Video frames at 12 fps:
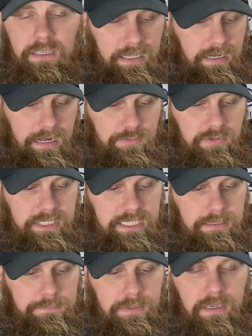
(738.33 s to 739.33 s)
And then I will
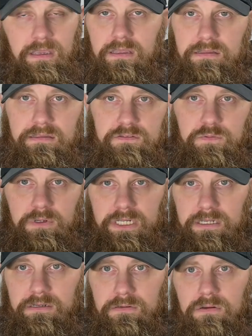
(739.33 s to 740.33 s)
keep this one
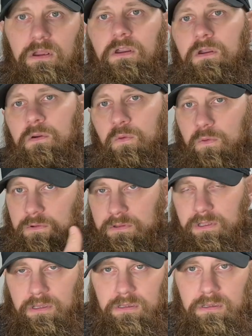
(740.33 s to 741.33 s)
here, or
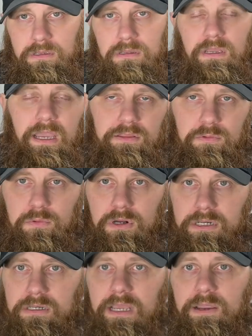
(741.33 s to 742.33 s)
the other
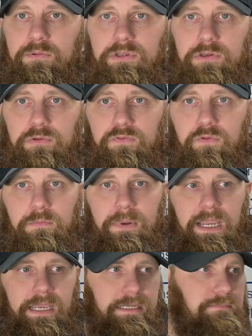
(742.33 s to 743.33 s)
one I will use for
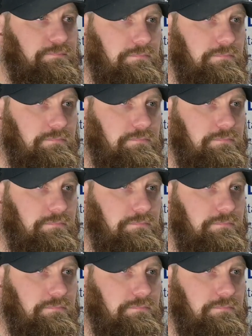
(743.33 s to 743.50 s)
my